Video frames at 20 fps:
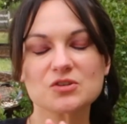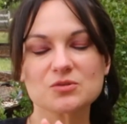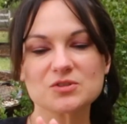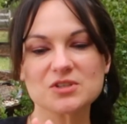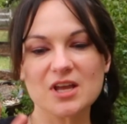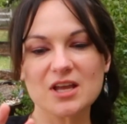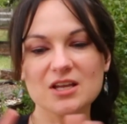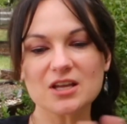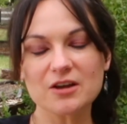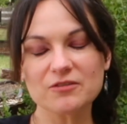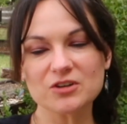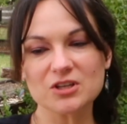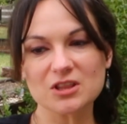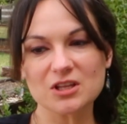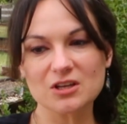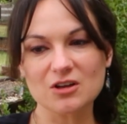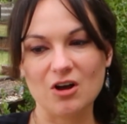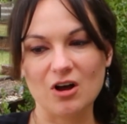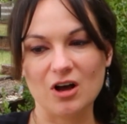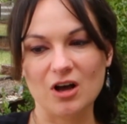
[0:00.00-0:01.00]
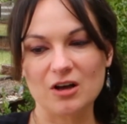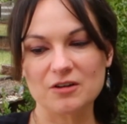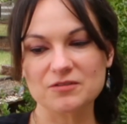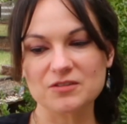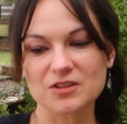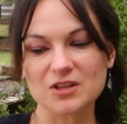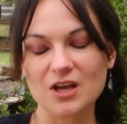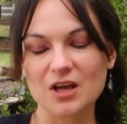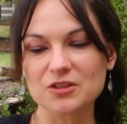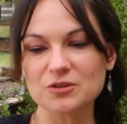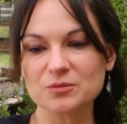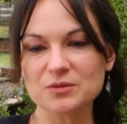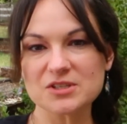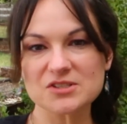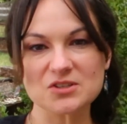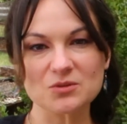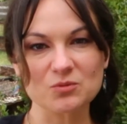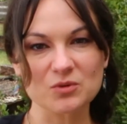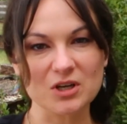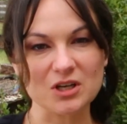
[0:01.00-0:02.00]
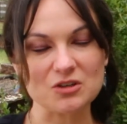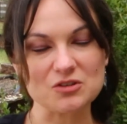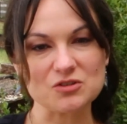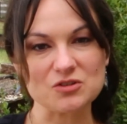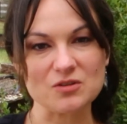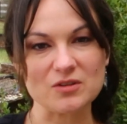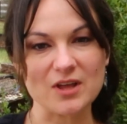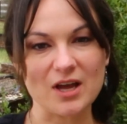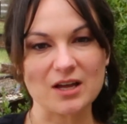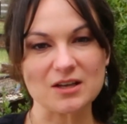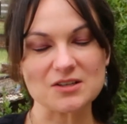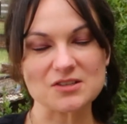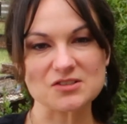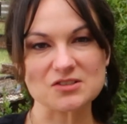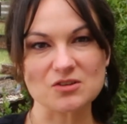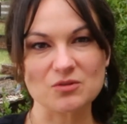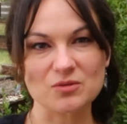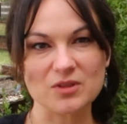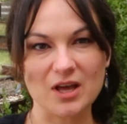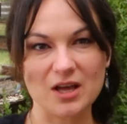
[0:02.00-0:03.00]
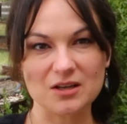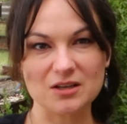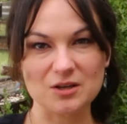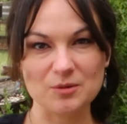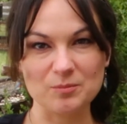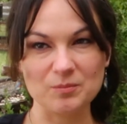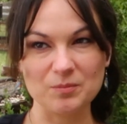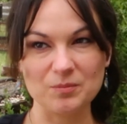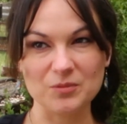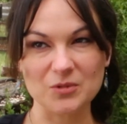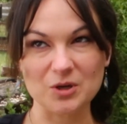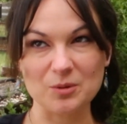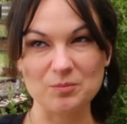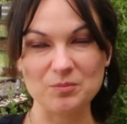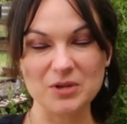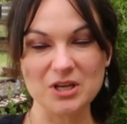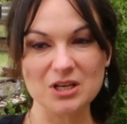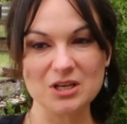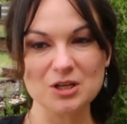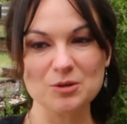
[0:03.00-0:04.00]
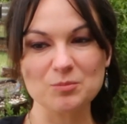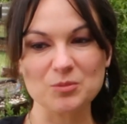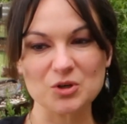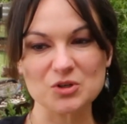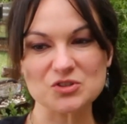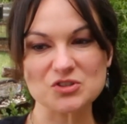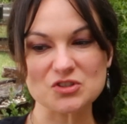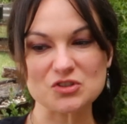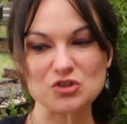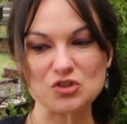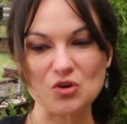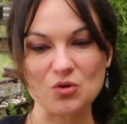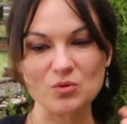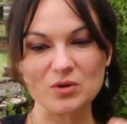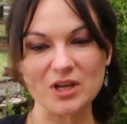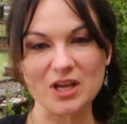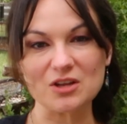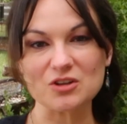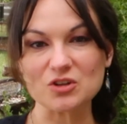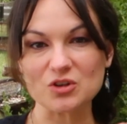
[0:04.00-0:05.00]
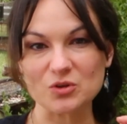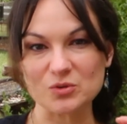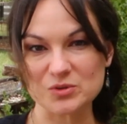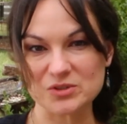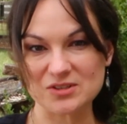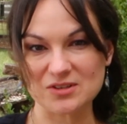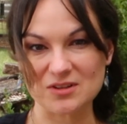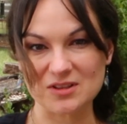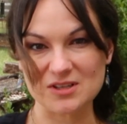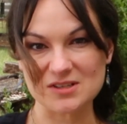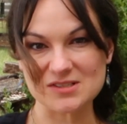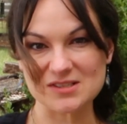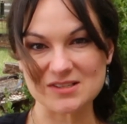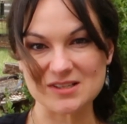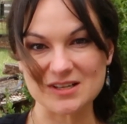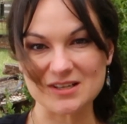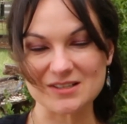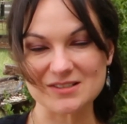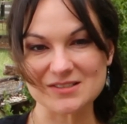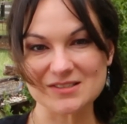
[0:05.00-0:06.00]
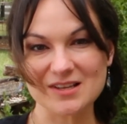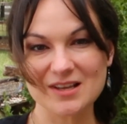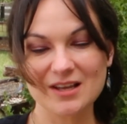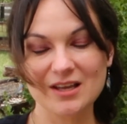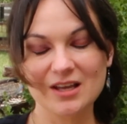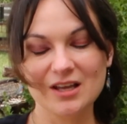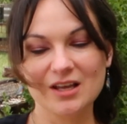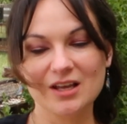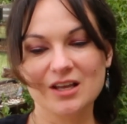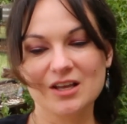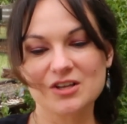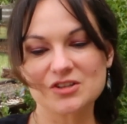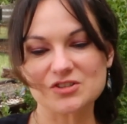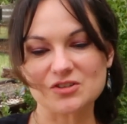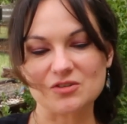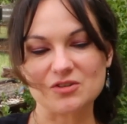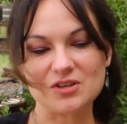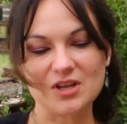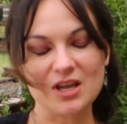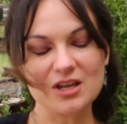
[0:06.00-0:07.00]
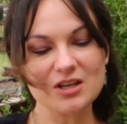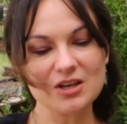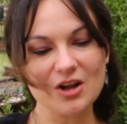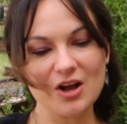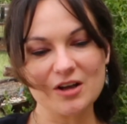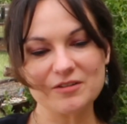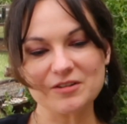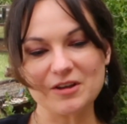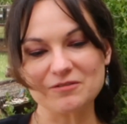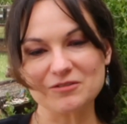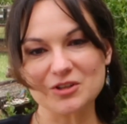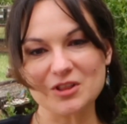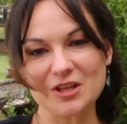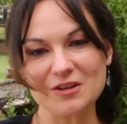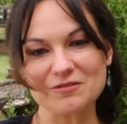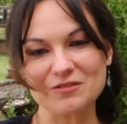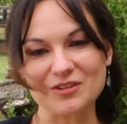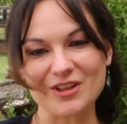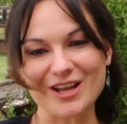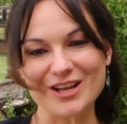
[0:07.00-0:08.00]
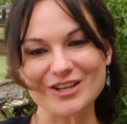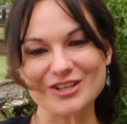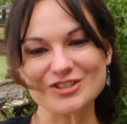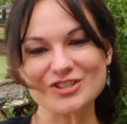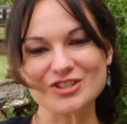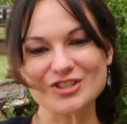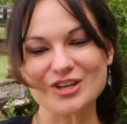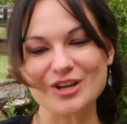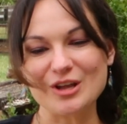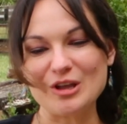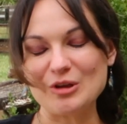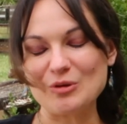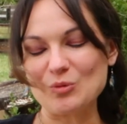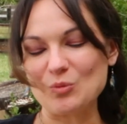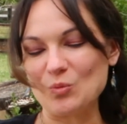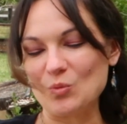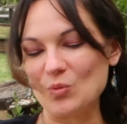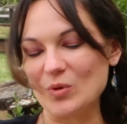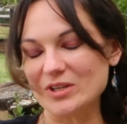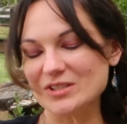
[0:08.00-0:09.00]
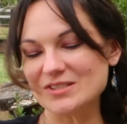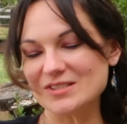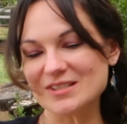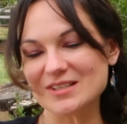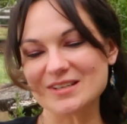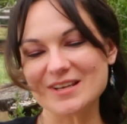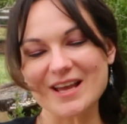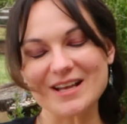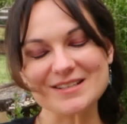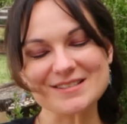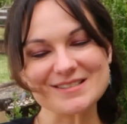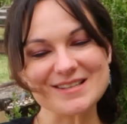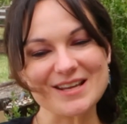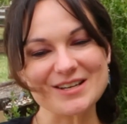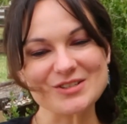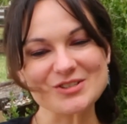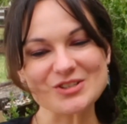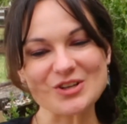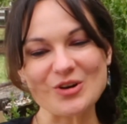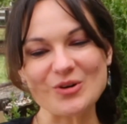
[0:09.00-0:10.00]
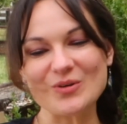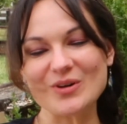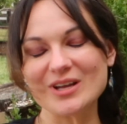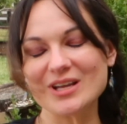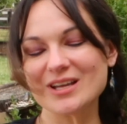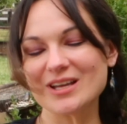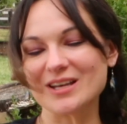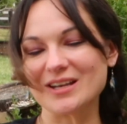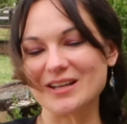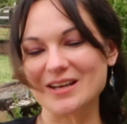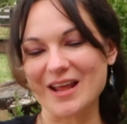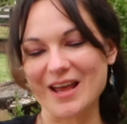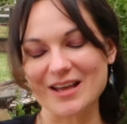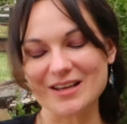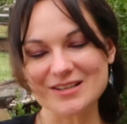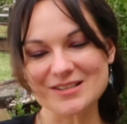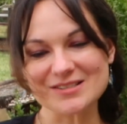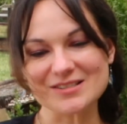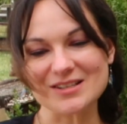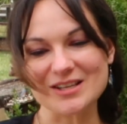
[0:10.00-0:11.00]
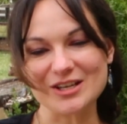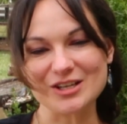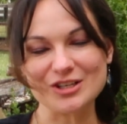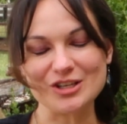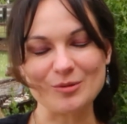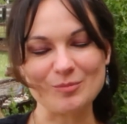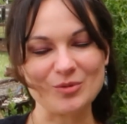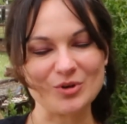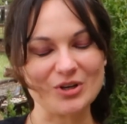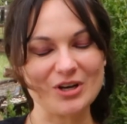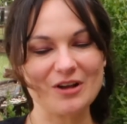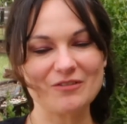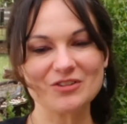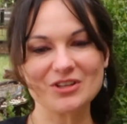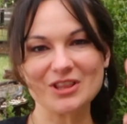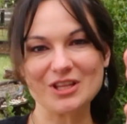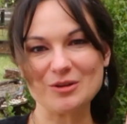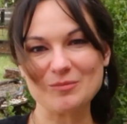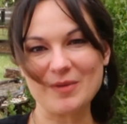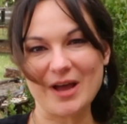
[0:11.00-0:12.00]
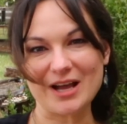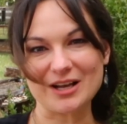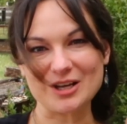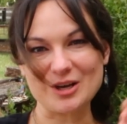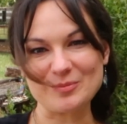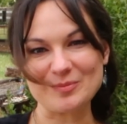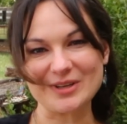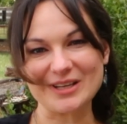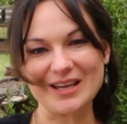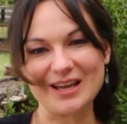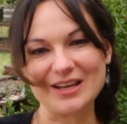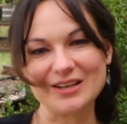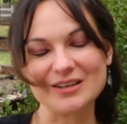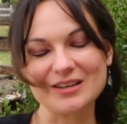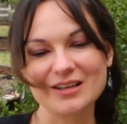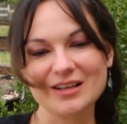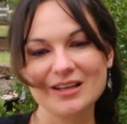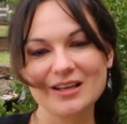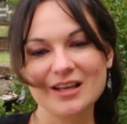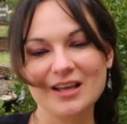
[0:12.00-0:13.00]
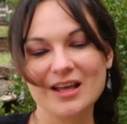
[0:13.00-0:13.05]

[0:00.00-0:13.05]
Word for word: So take everything off. The other reason we're going to do that is so that com competing birds don't get used to these things. So you take it off after they fledge. Once the next set is going and an egg is laid, you put everything back up again.